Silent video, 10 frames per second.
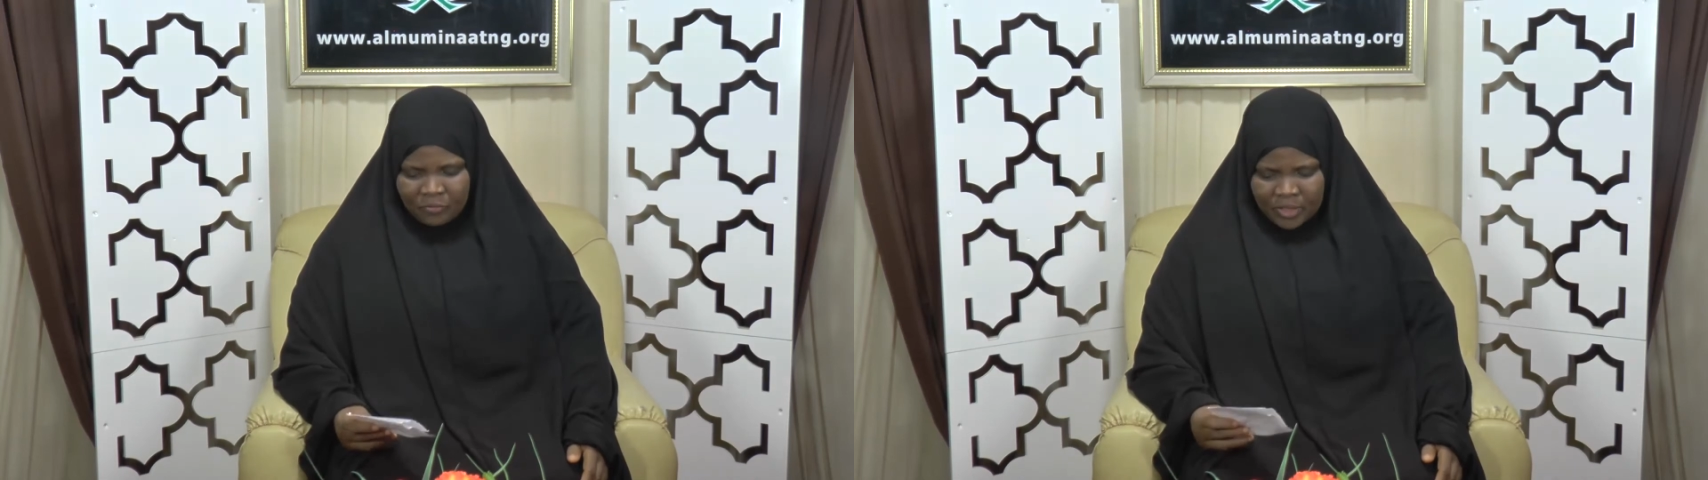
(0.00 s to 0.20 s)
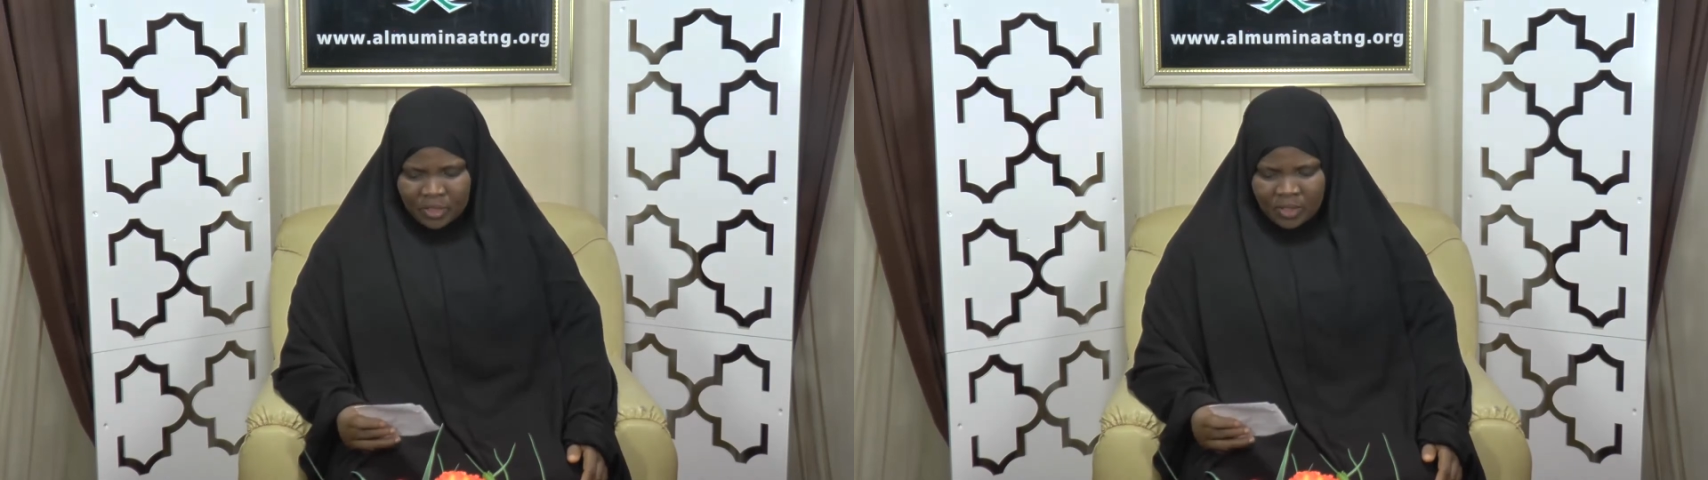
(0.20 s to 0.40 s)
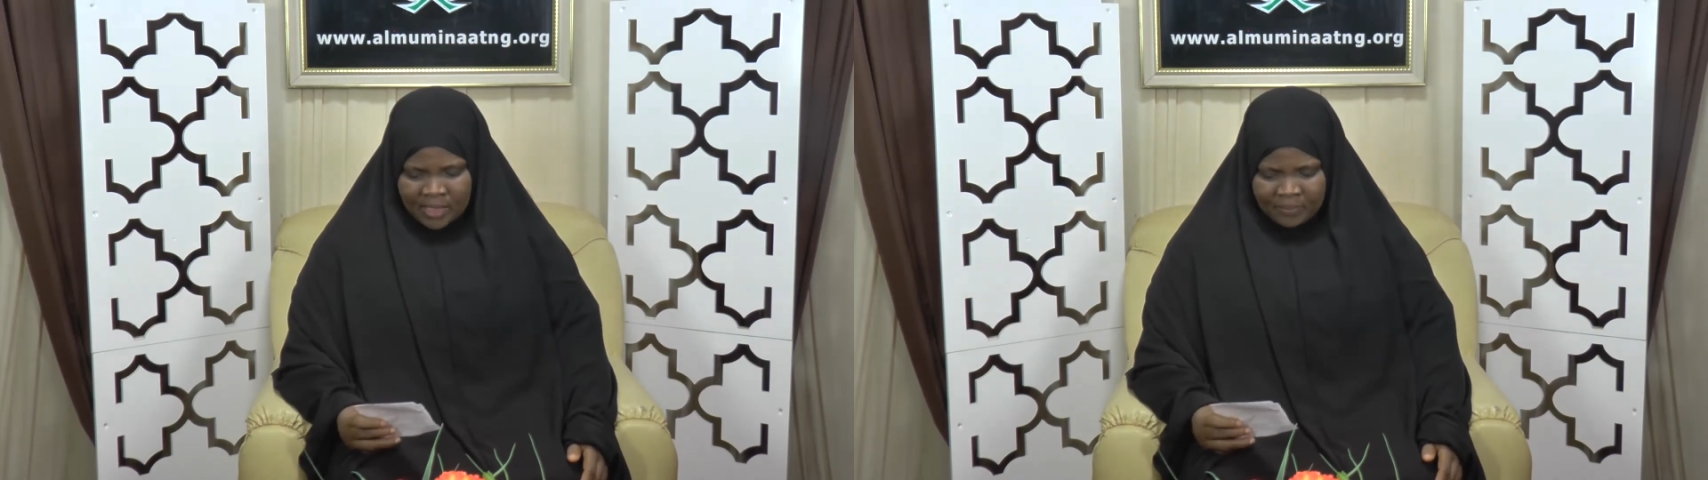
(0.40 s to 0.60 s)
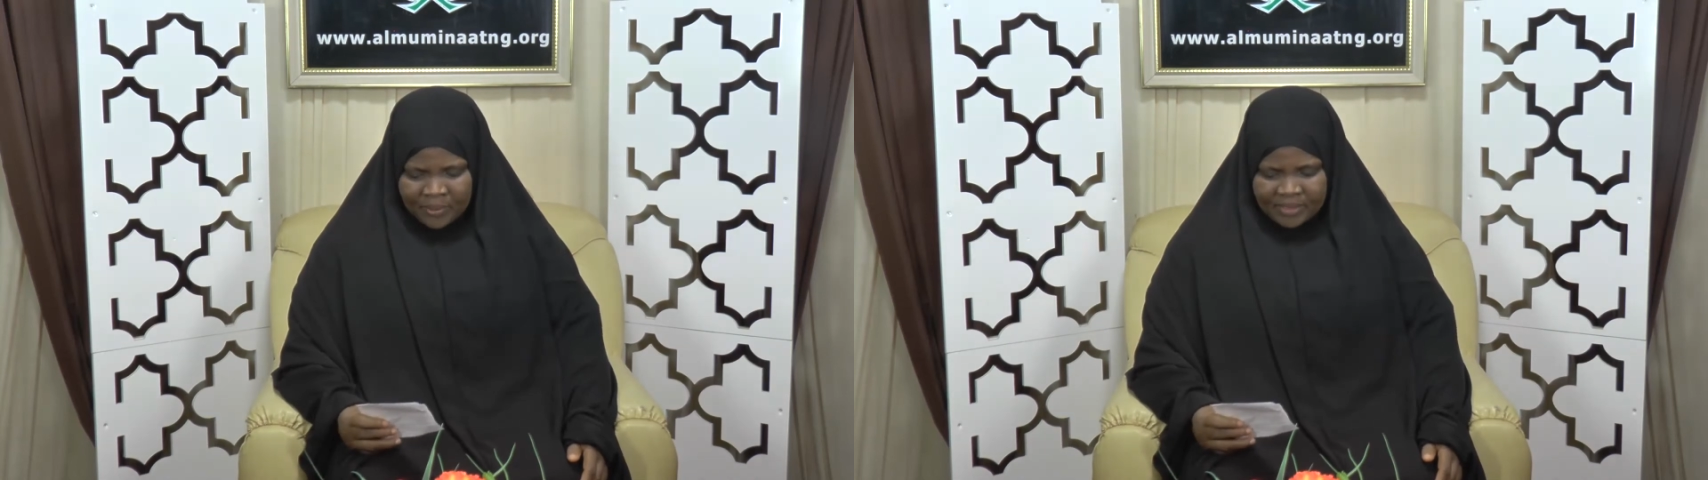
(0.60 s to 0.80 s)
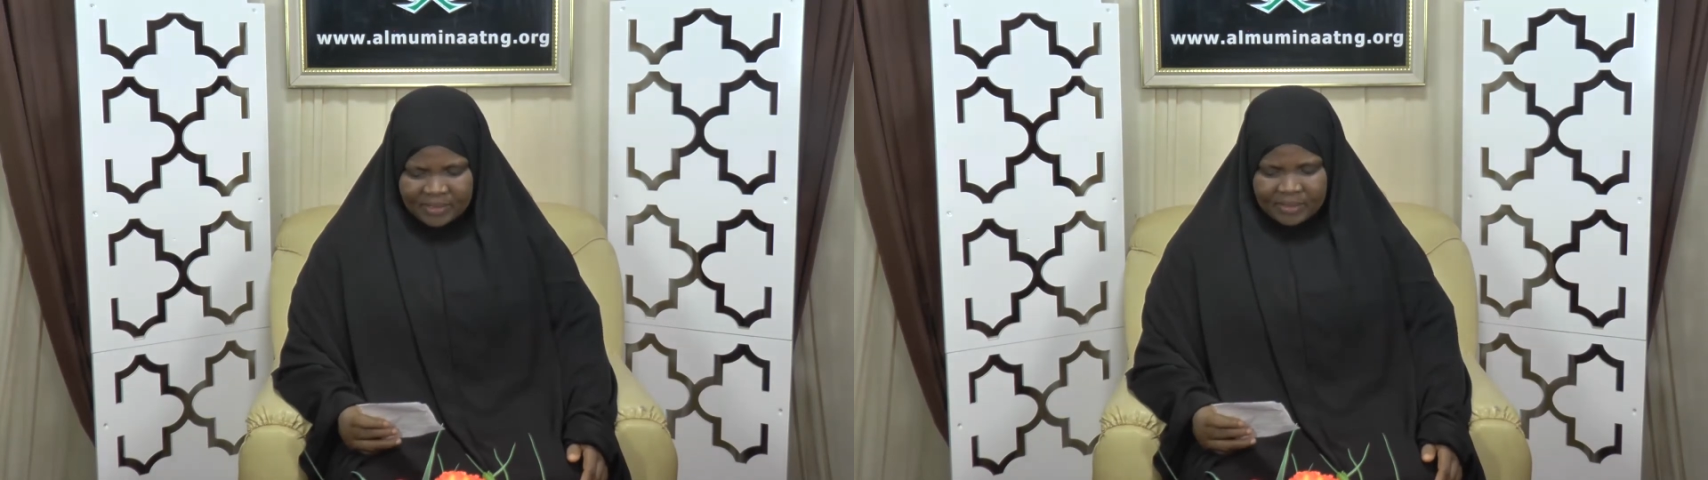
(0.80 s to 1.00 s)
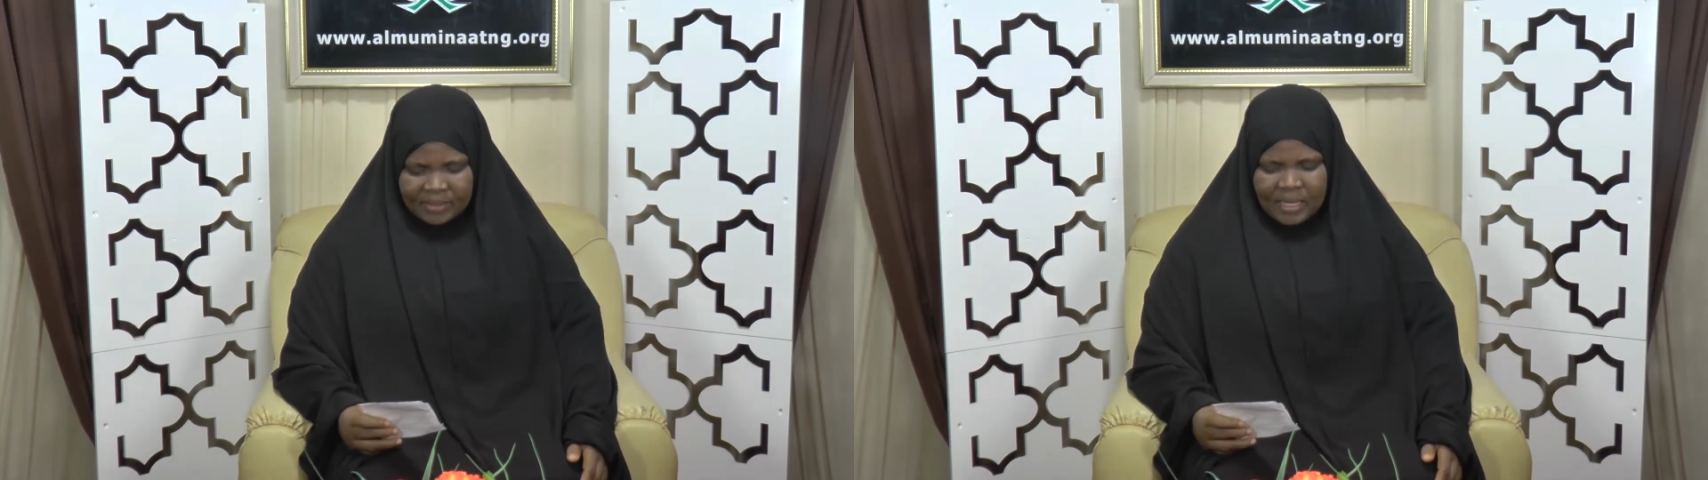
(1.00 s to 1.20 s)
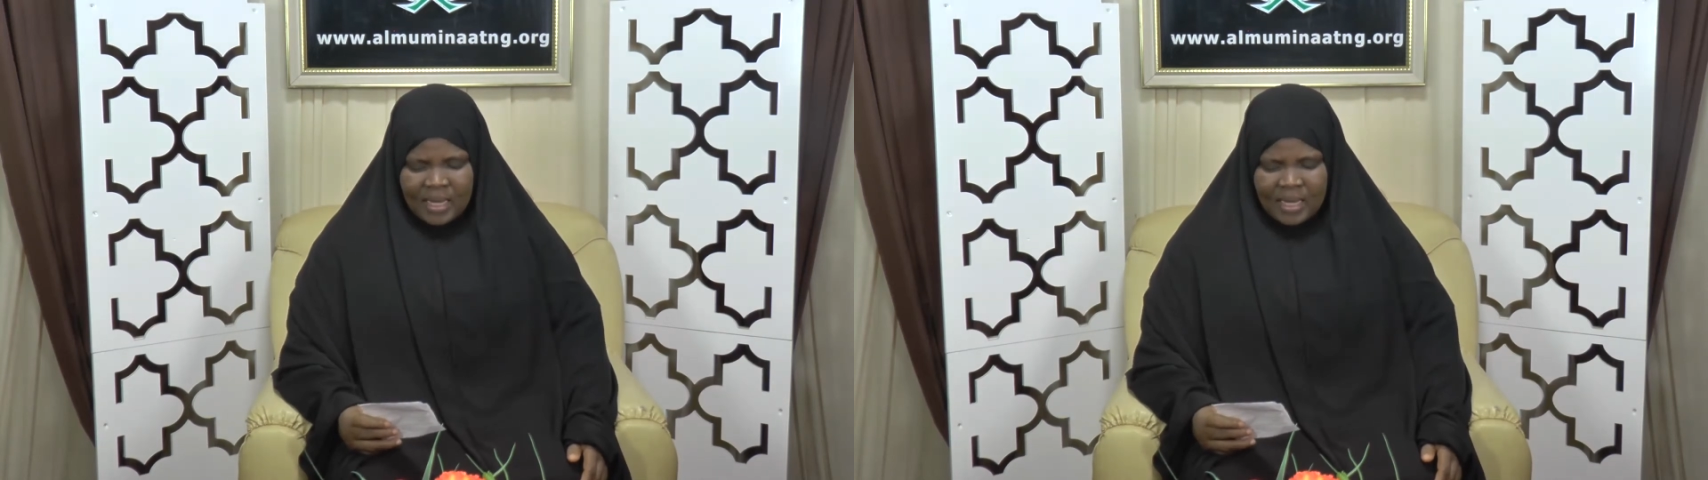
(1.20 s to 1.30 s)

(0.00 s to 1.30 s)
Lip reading: for the other person.